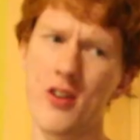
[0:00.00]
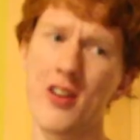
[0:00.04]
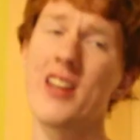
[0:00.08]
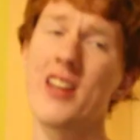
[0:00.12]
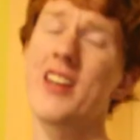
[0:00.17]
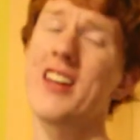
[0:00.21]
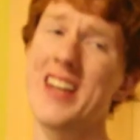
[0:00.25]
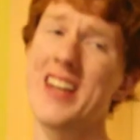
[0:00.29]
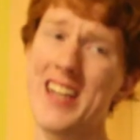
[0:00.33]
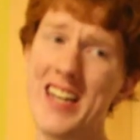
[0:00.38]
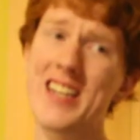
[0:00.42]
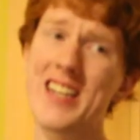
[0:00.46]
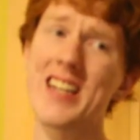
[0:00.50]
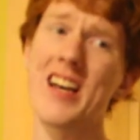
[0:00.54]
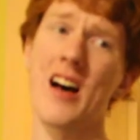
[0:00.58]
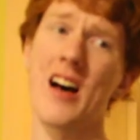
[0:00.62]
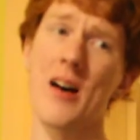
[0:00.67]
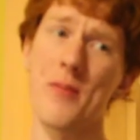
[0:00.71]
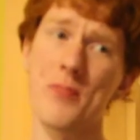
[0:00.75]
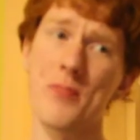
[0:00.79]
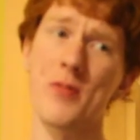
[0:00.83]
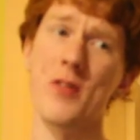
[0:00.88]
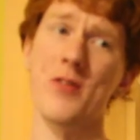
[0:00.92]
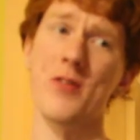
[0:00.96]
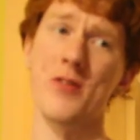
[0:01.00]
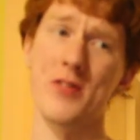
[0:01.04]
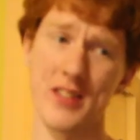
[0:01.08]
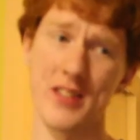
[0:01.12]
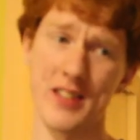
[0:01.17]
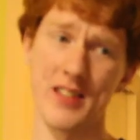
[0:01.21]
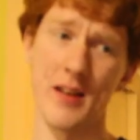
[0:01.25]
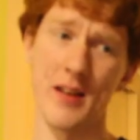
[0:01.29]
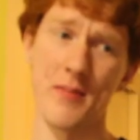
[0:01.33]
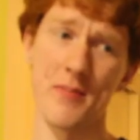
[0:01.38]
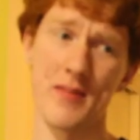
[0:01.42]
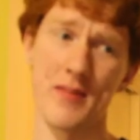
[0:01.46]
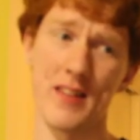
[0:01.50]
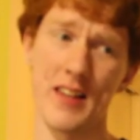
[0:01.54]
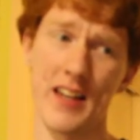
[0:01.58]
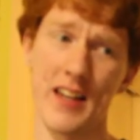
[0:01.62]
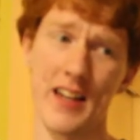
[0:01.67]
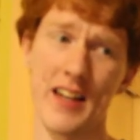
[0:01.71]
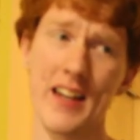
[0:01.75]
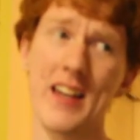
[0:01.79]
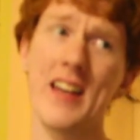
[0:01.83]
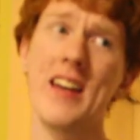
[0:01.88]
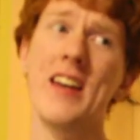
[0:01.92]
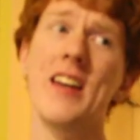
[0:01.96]
You need to upload something.
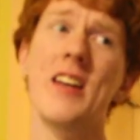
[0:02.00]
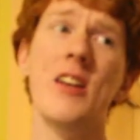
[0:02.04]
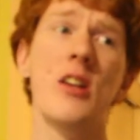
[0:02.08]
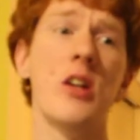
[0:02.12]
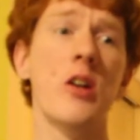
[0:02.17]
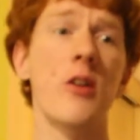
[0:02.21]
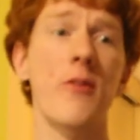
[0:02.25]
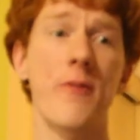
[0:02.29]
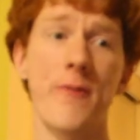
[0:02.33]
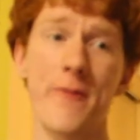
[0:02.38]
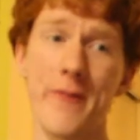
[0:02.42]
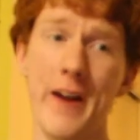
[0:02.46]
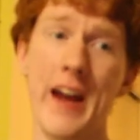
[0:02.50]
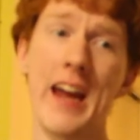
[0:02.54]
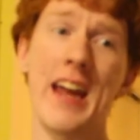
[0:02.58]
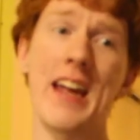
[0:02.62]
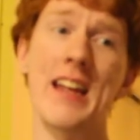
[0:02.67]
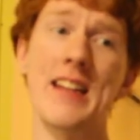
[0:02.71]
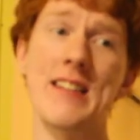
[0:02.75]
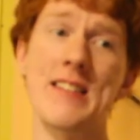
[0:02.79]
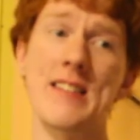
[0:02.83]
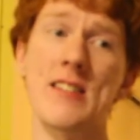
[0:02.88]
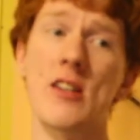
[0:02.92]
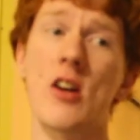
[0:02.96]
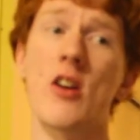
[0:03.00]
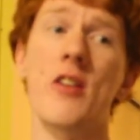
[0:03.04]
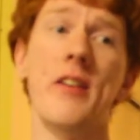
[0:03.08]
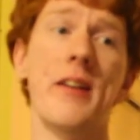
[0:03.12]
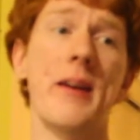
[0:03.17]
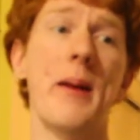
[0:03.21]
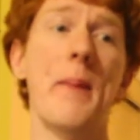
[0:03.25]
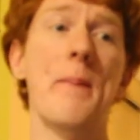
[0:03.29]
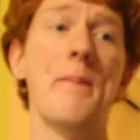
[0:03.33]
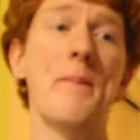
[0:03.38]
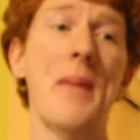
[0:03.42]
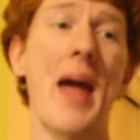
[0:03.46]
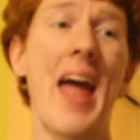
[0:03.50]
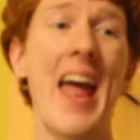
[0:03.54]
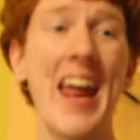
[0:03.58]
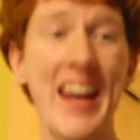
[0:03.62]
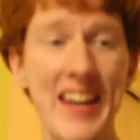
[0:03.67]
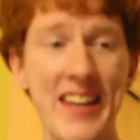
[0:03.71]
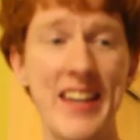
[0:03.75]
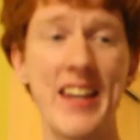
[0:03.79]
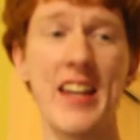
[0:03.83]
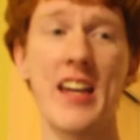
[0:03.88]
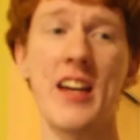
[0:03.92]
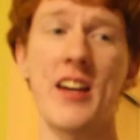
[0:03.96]
Your fans are
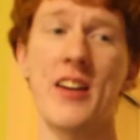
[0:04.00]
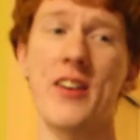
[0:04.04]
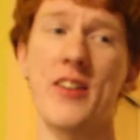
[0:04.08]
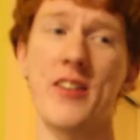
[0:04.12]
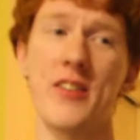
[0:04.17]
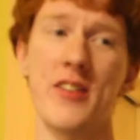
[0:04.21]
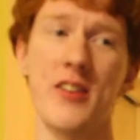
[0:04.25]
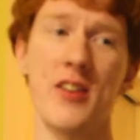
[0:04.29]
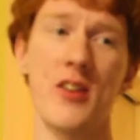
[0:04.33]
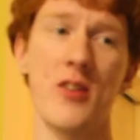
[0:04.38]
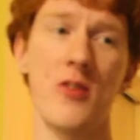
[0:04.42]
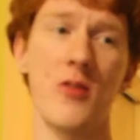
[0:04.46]
depending on you.